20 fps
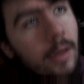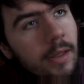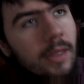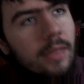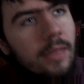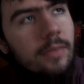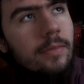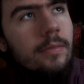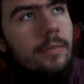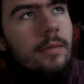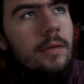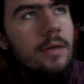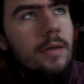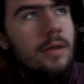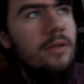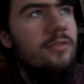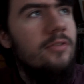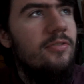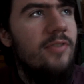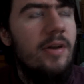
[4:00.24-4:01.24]
And
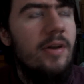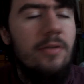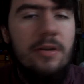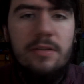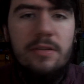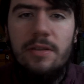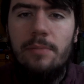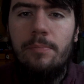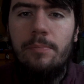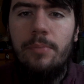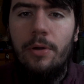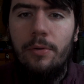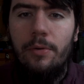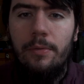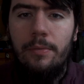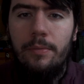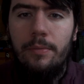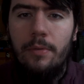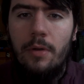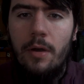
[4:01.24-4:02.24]
it's very simple.
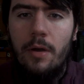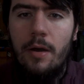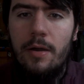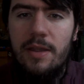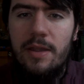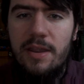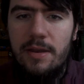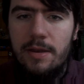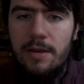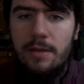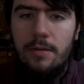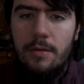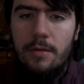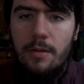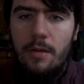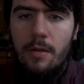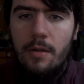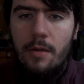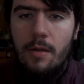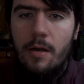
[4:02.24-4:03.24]
All you need
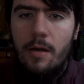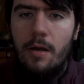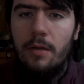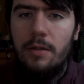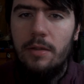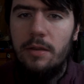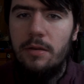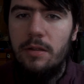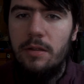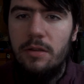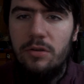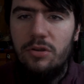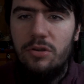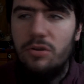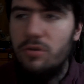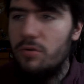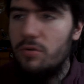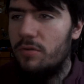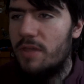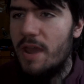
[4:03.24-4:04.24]
to
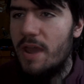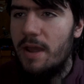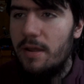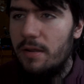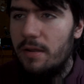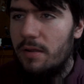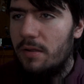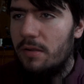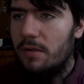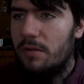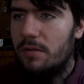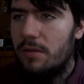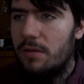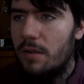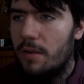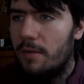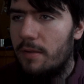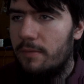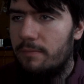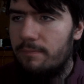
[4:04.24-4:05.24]
do
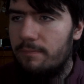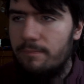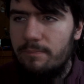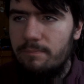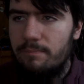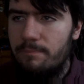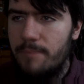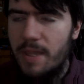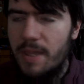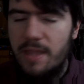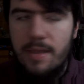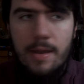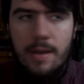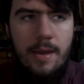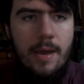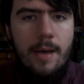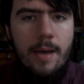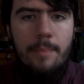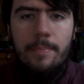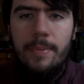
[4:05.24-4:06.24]
to pick it
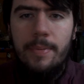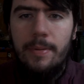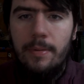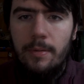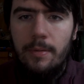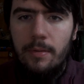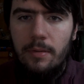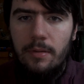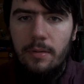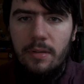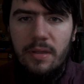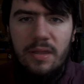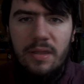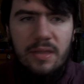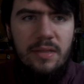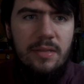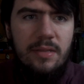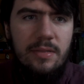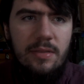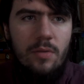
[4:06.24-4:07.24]
up
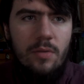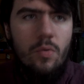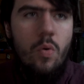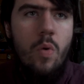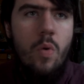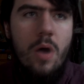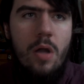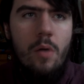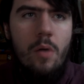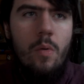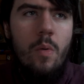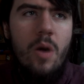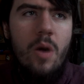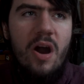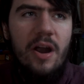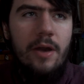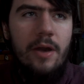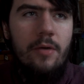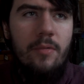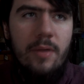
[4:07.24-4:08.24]
is a coil
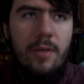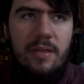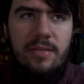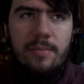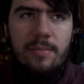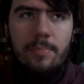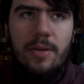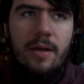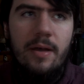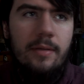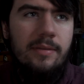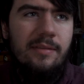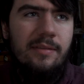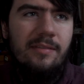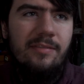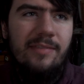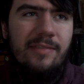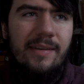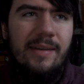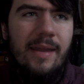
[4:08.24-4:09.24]
wire with a
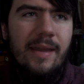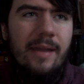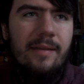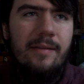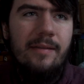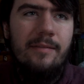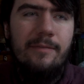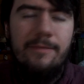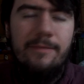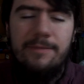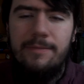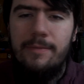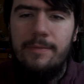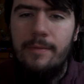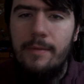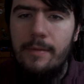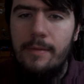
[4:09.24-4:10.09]
positive and negative